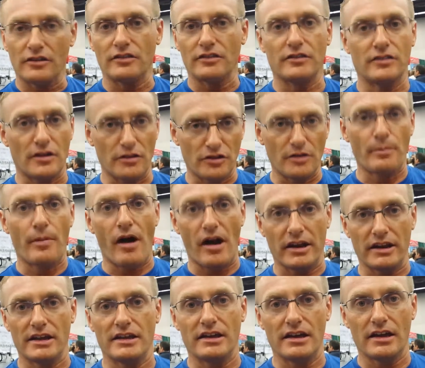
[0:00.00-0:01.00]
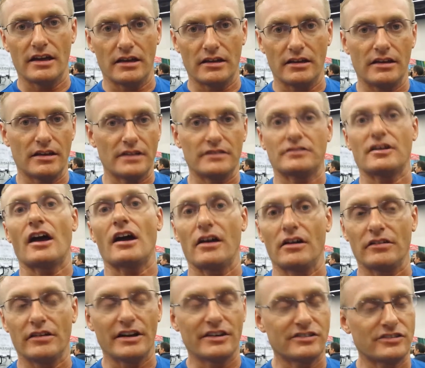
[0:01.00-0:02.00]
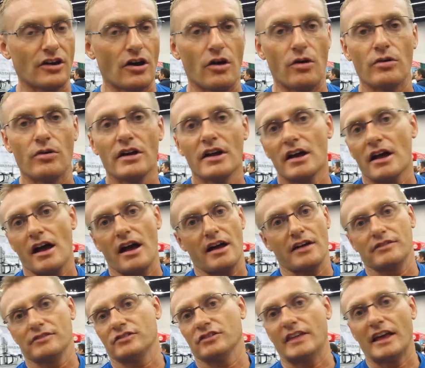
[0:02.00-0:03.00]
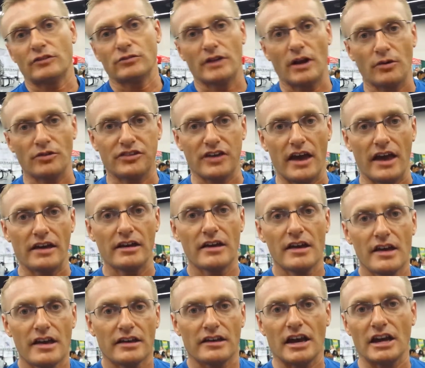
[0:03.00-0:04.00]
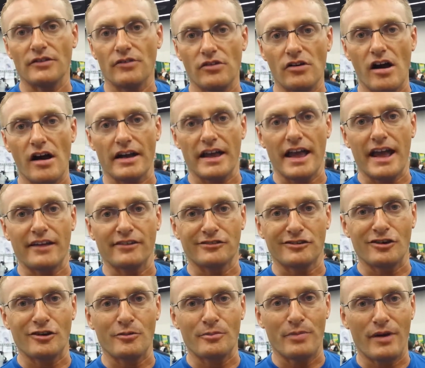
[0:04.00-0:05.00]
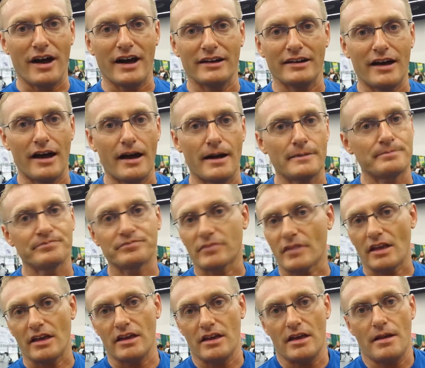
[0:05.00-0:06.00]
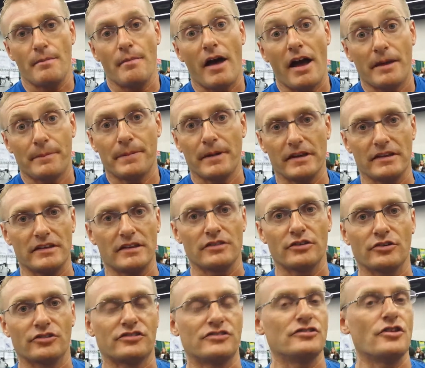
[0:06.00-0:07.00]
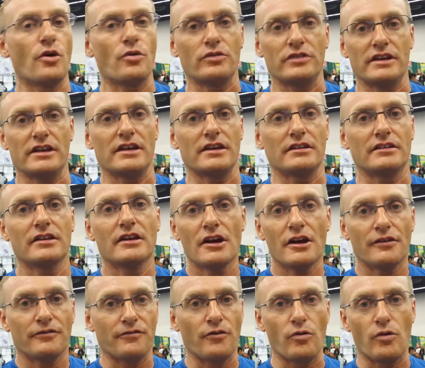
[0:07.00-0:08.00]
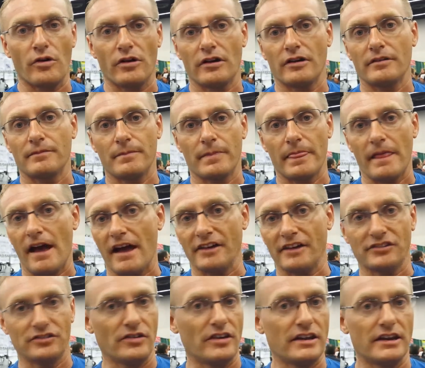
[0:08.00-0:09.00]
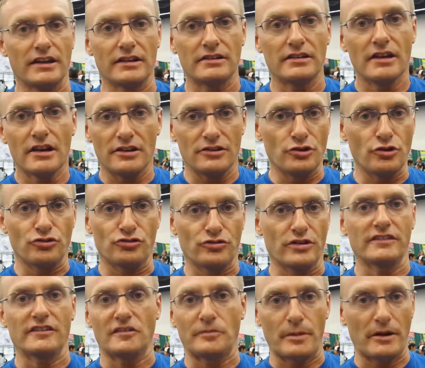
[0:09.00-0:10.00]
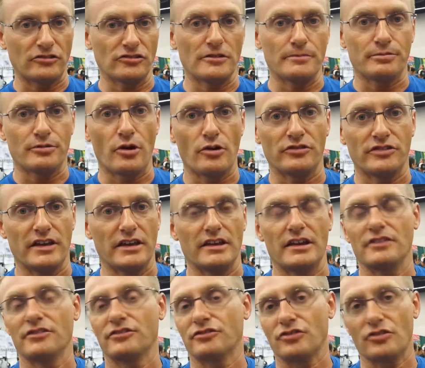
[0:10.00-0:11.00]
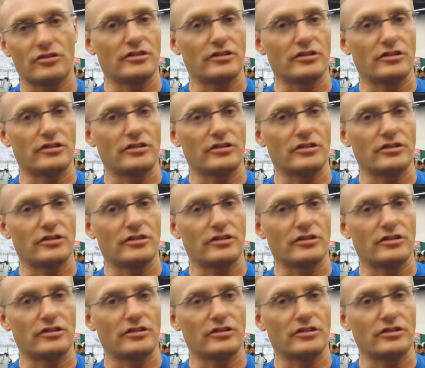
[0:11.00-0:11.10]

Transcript: the, the, the body entirely. So, uh, so that's what I would say. Kind of a long answer, but um, in my opinion, there's no need for isolated nutrients, especially protein, and